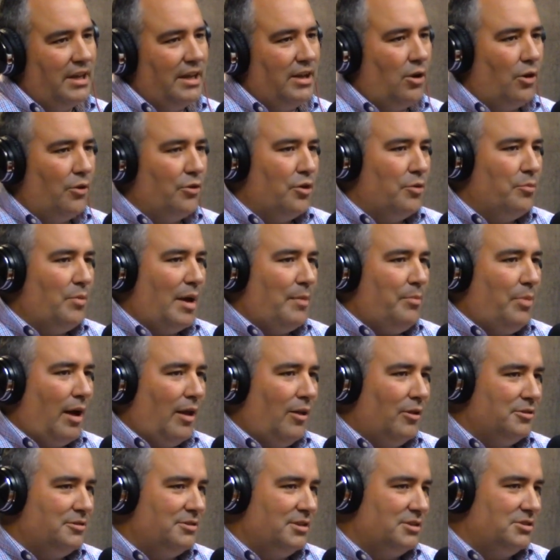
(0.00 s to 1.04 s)
And although my
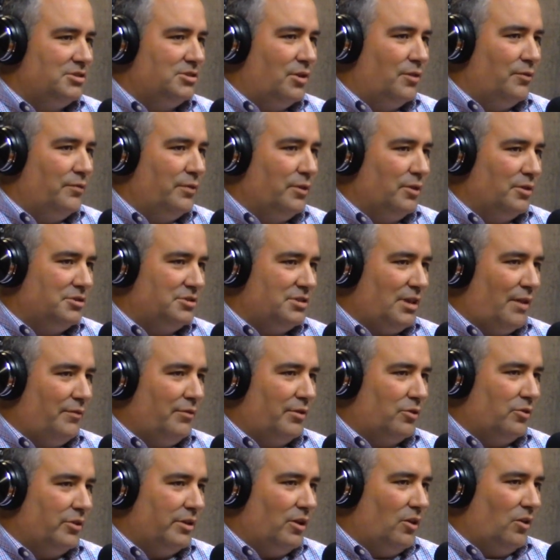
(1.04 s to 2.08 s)
politics don't
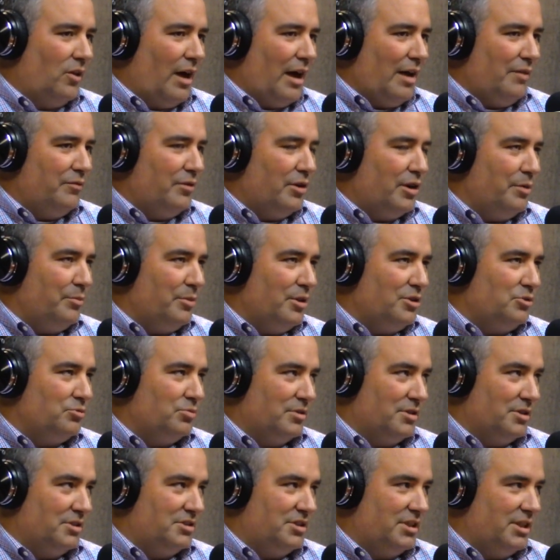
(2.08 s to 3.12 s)
philosophically align very much with
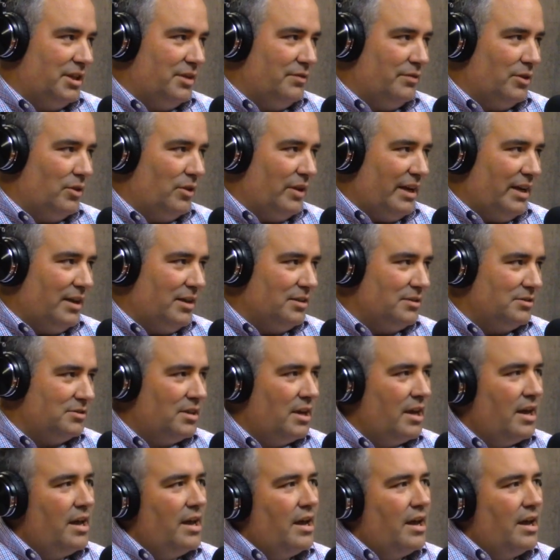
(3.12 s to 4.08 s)
the city of Atlanta's,